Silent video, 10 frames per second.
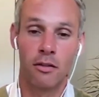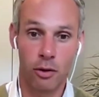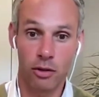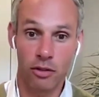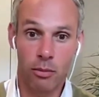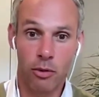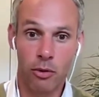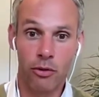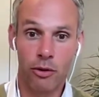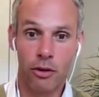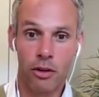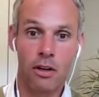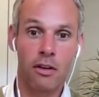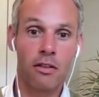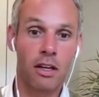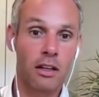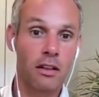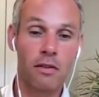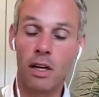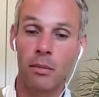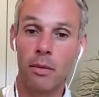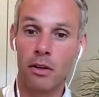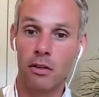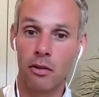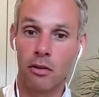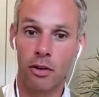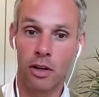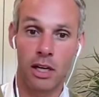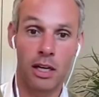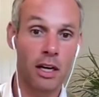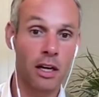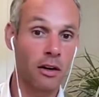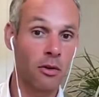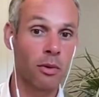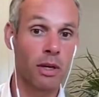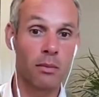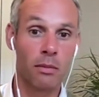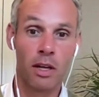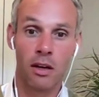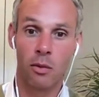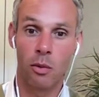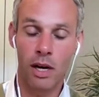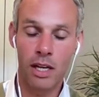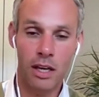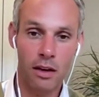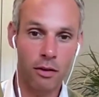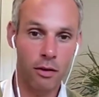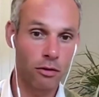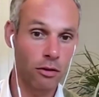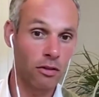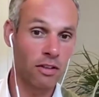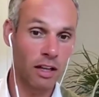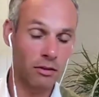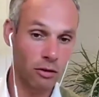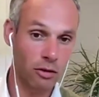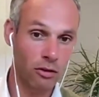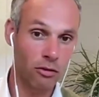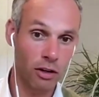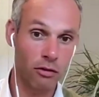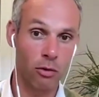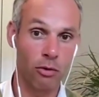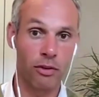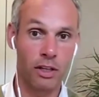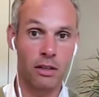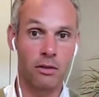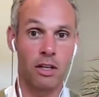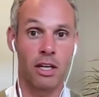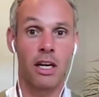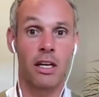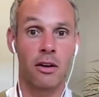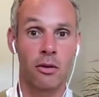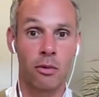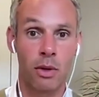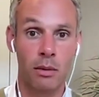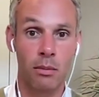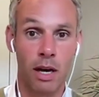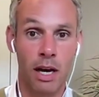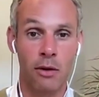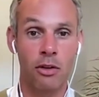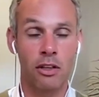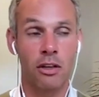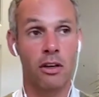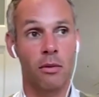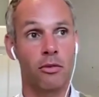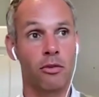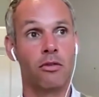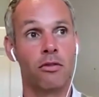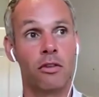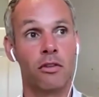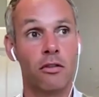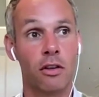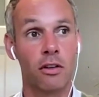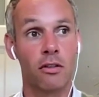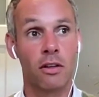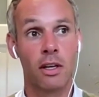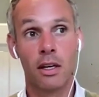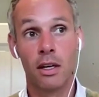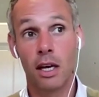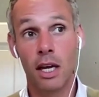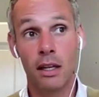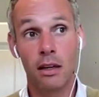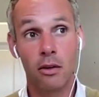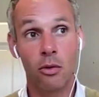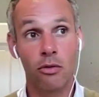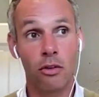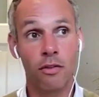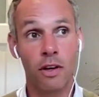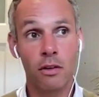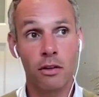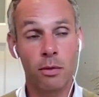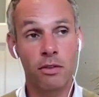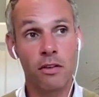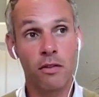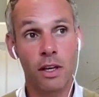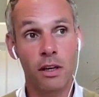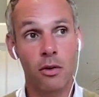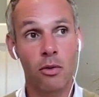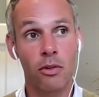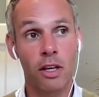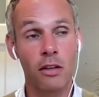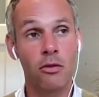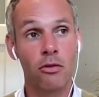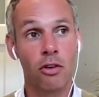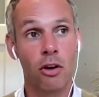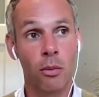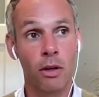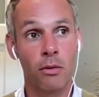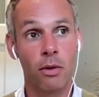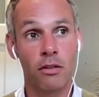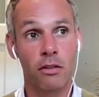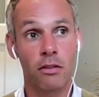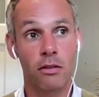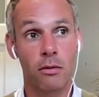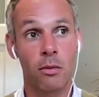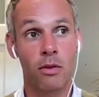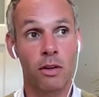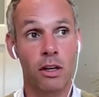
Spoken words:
for example, during the design and development of your AI algorithm? Why have you set certain thresholds in your AI algorithm? How did you come to those decisions? And they're also very specific on, can you show me risks with